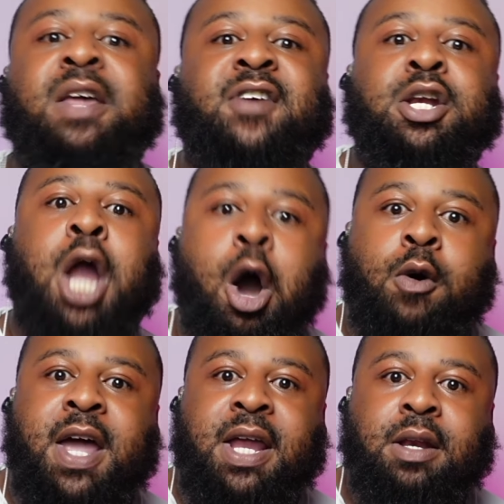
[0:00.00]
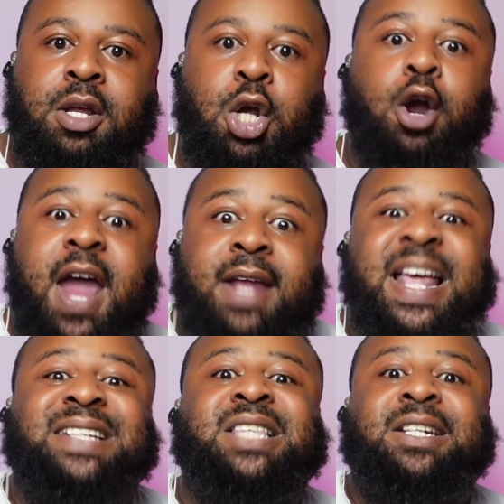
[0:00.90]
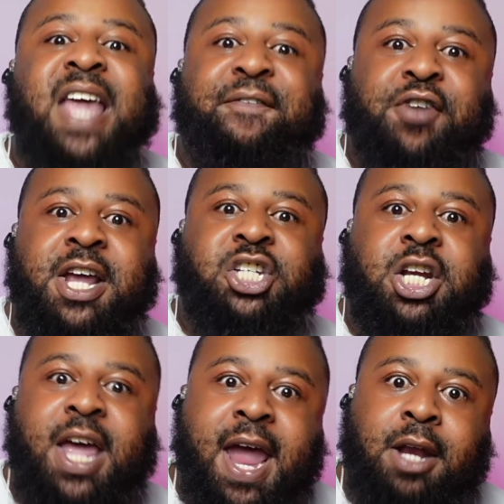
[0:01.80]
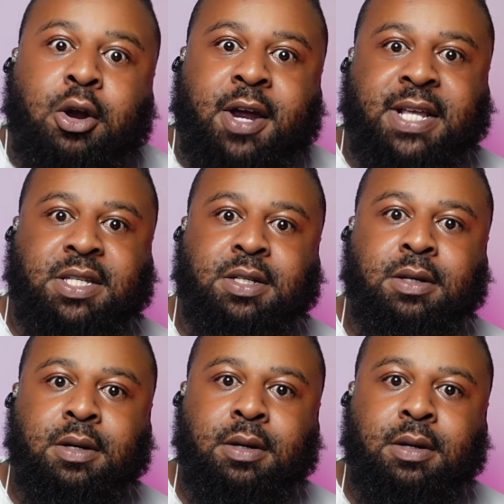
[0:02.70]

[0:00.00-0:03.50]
don't even know it. That's the definition of ignorance.